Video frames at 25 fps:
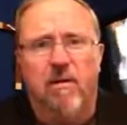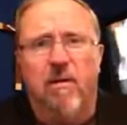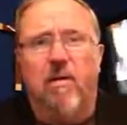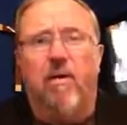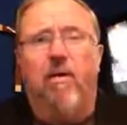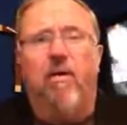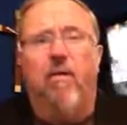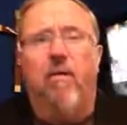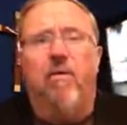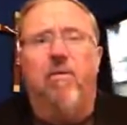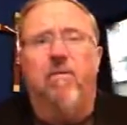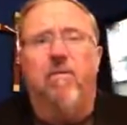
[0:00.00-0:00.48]

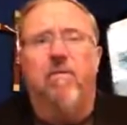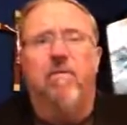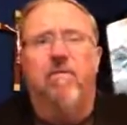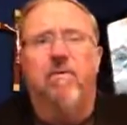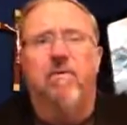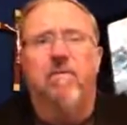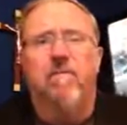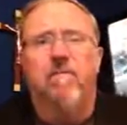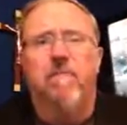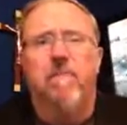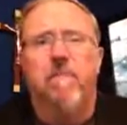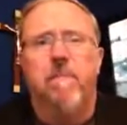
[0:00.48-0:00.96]
Oh,
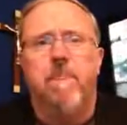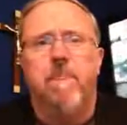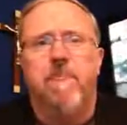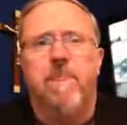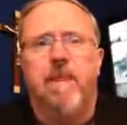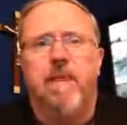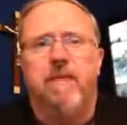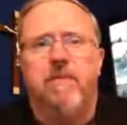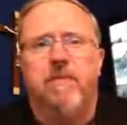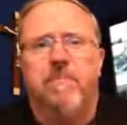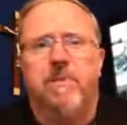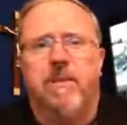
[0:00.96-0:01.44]

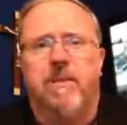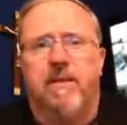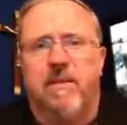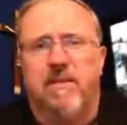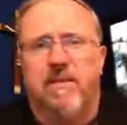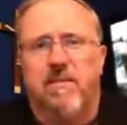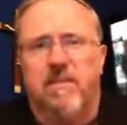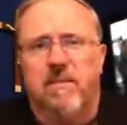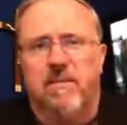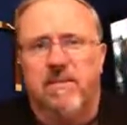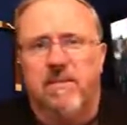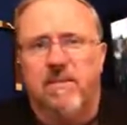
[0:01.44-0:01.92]
it's
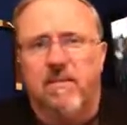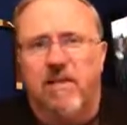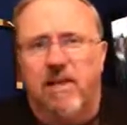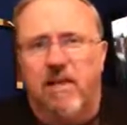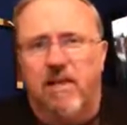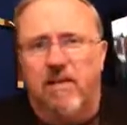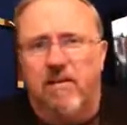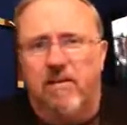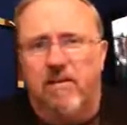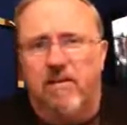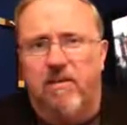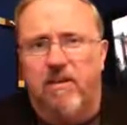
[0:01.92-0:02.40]
because it's
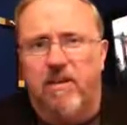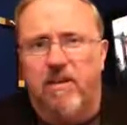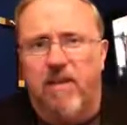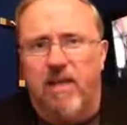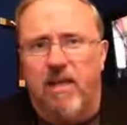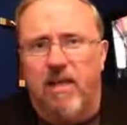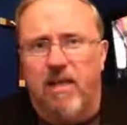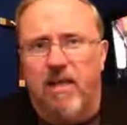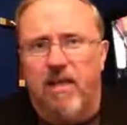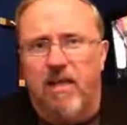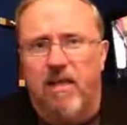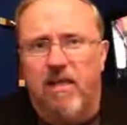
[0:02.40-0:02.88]
not your
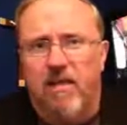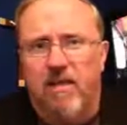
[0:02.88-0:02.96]
guy.